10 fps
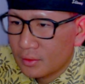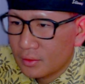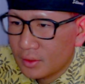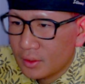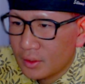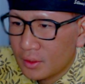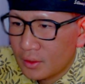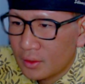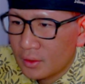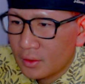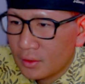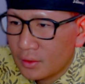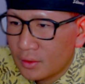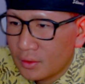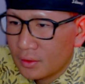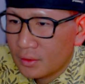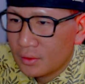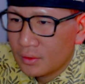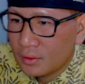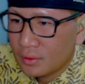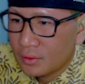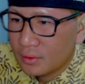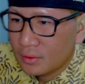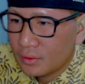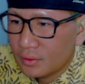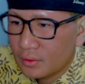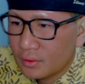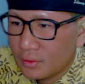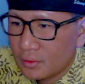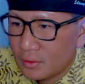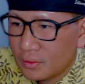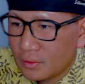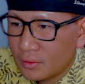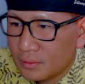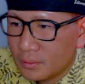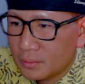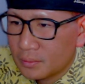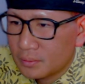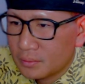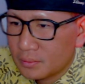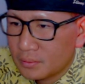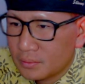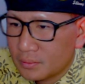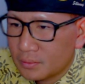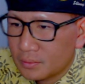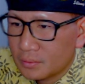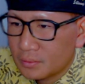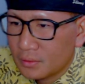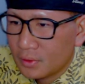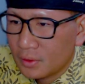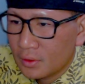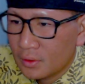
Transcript: (not speaking)